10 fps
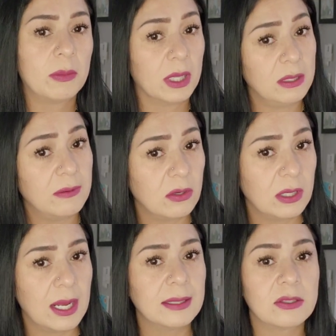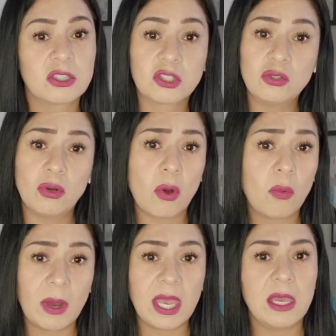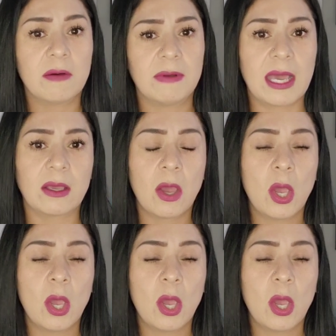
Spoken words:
Believe it or not, there's no way of, like,